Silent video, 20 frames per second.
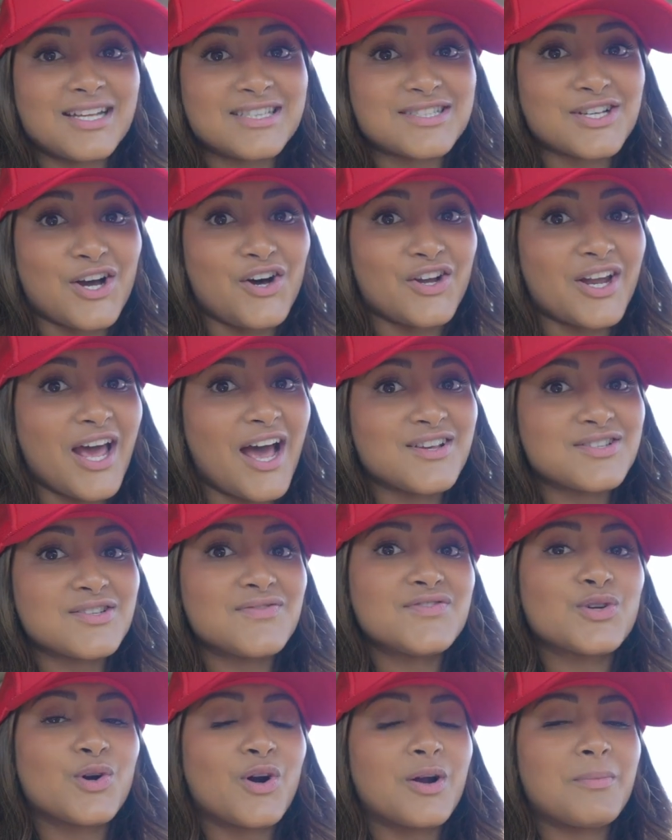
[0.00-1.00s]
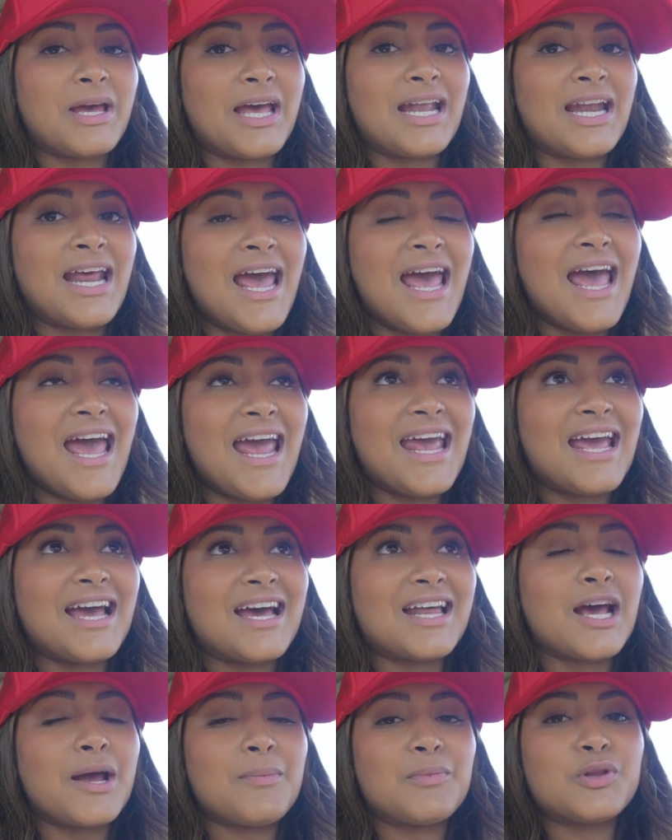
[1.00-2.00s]
It's called House of Torment
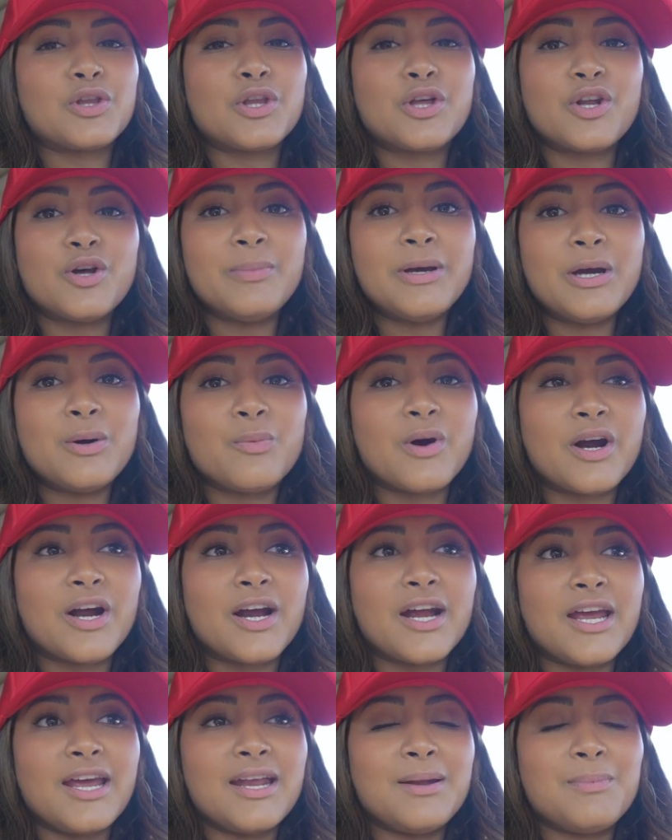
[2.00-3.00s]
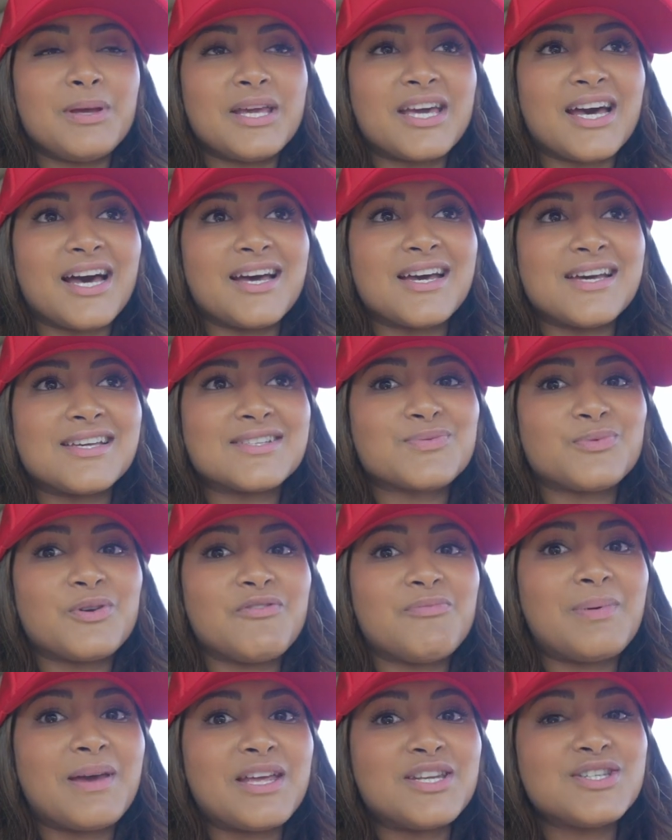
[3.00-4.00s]
and I'm a little bit worried because
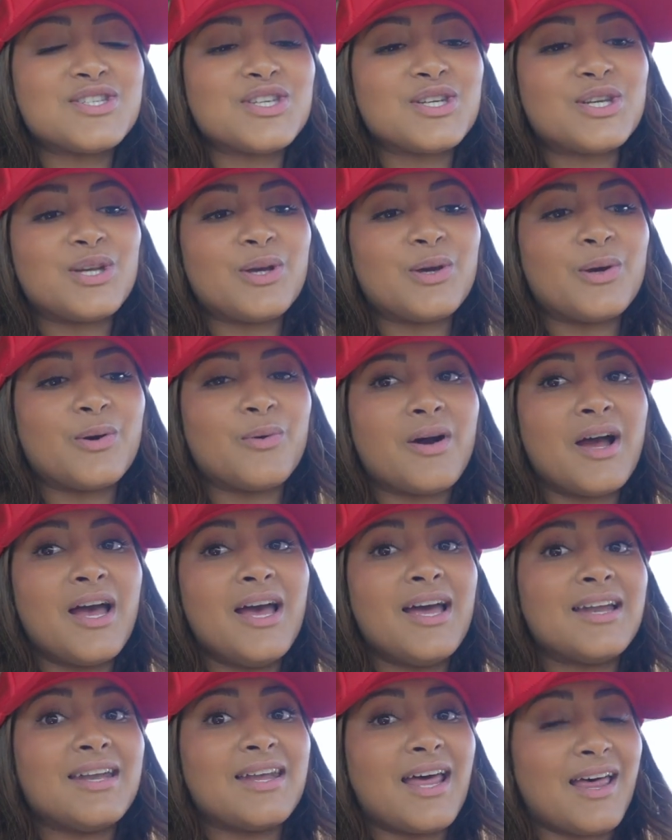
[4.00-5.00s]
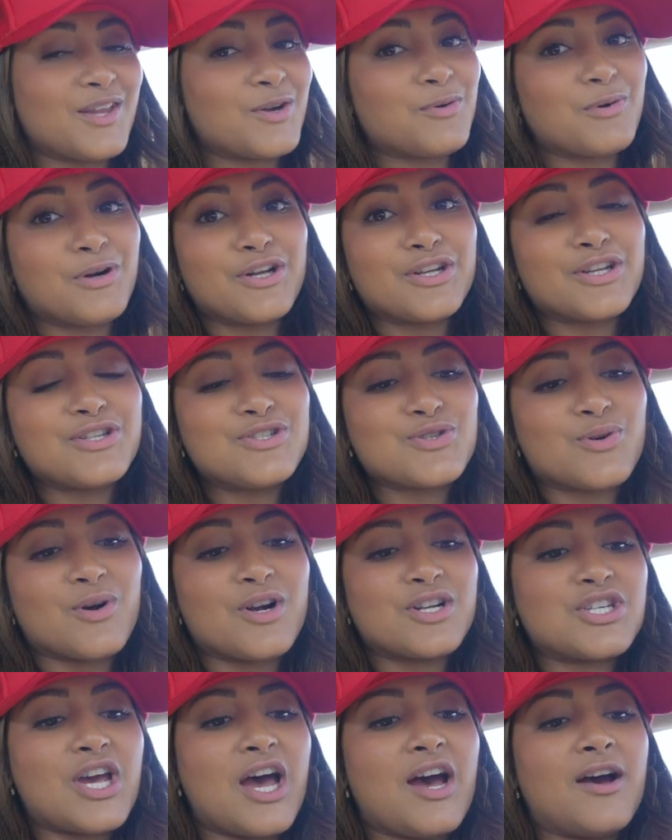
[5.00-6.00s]
we've been to Netherworld in
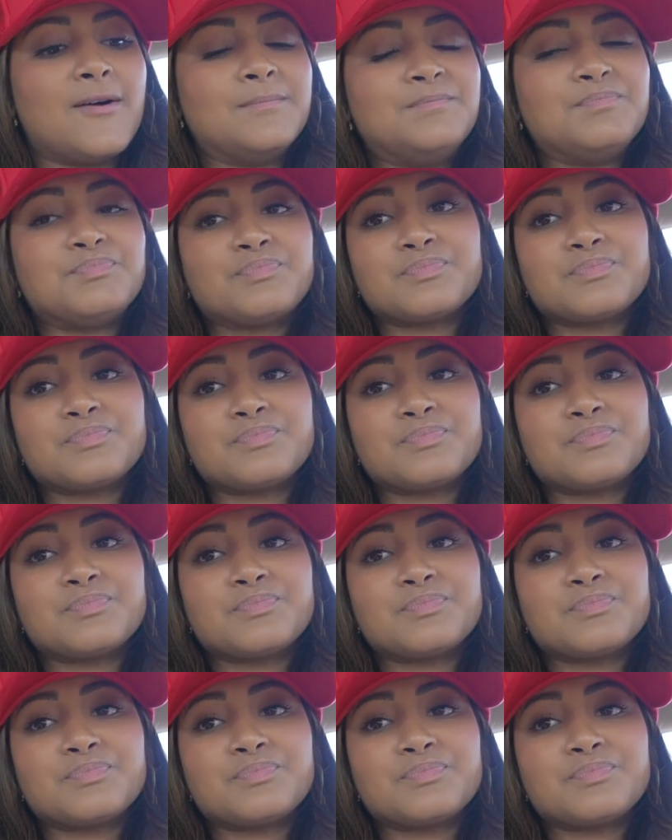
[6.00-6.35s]
Georgia